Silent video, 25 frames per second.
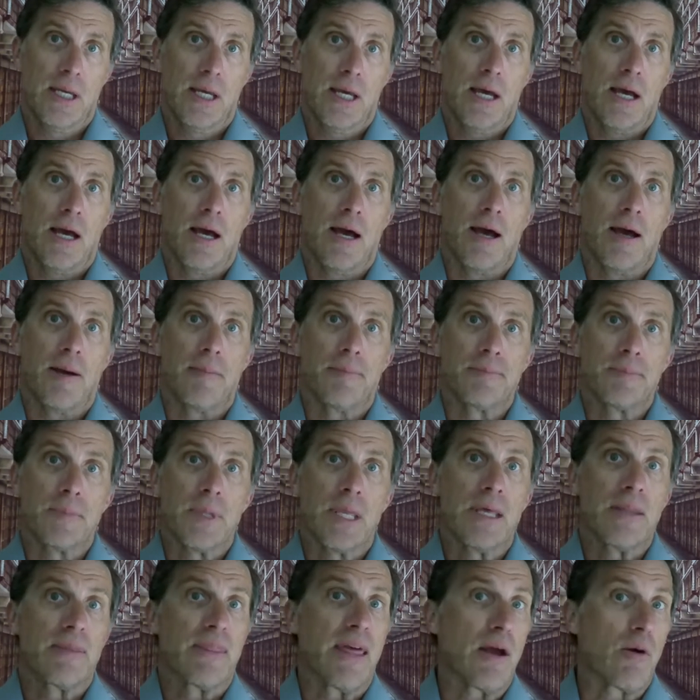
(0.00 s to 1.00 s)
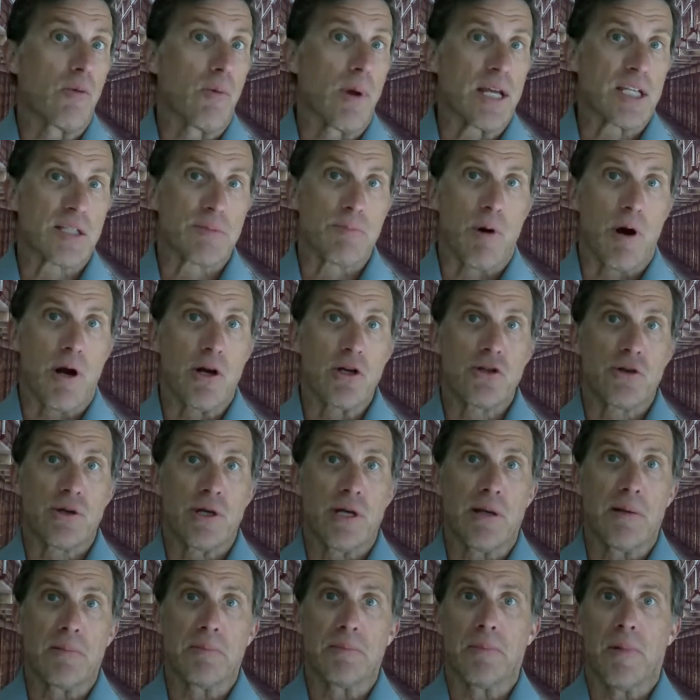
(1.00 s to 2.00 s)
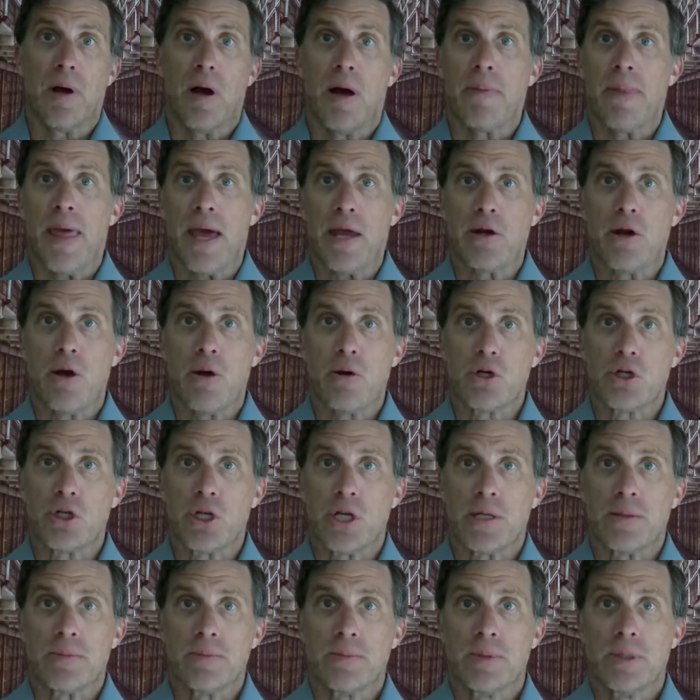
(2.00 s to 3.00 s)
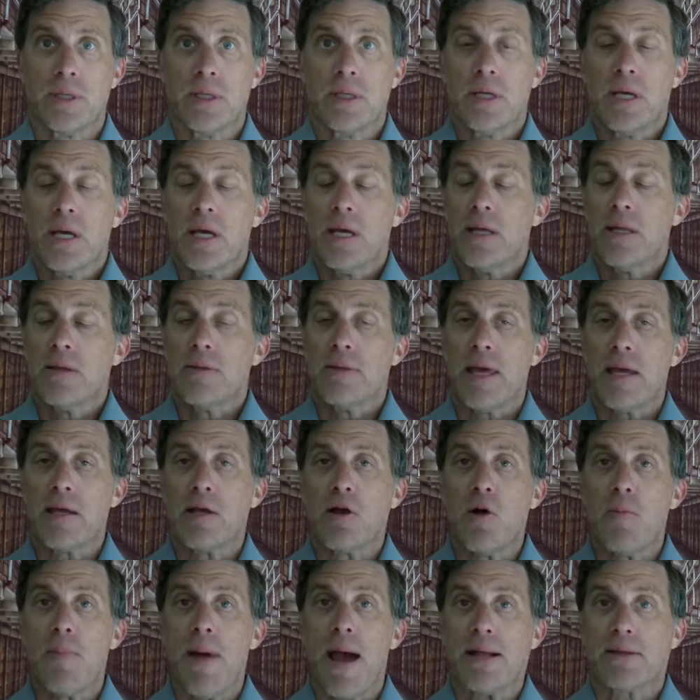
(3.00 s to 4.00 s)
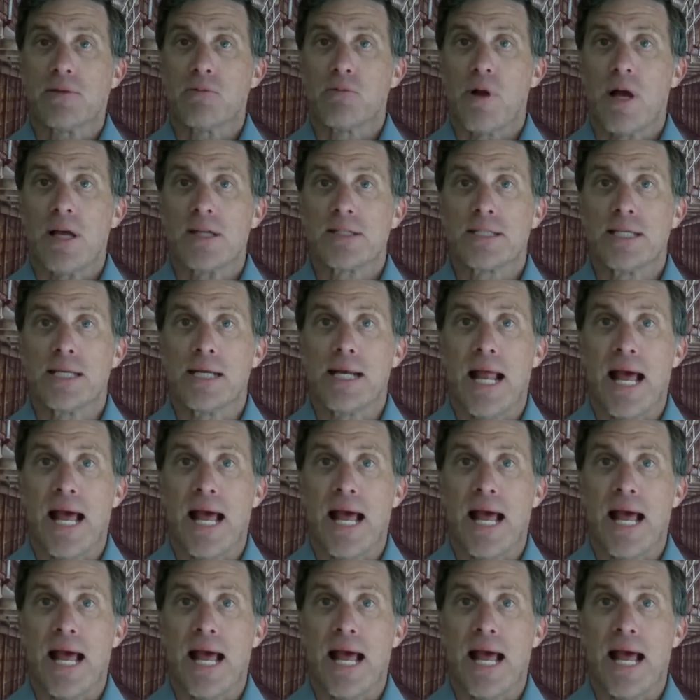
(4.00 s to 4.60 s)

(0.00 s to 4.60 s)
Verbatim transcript: Um, they arrest Marjorie on that notion. They go back to Rothstein and